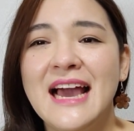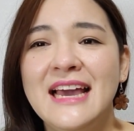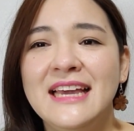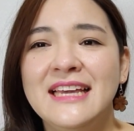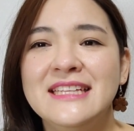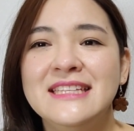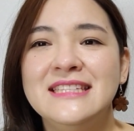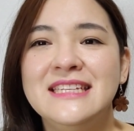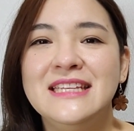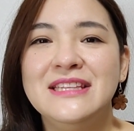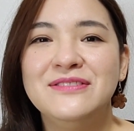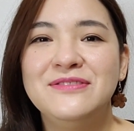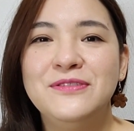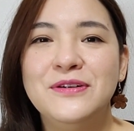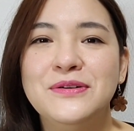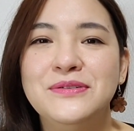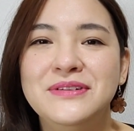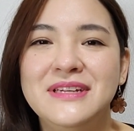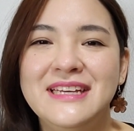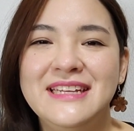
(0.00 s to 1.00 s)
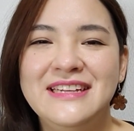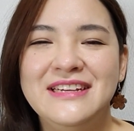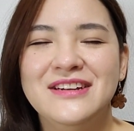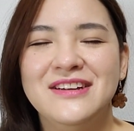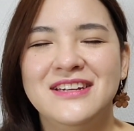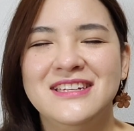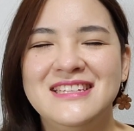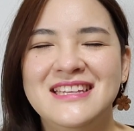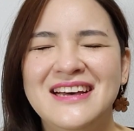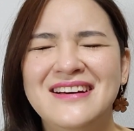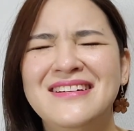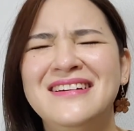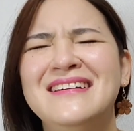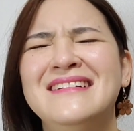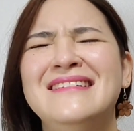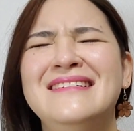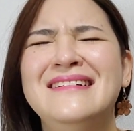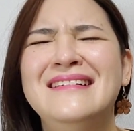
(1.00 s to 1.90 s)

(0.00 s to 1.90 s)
I can see the phone in your stuff.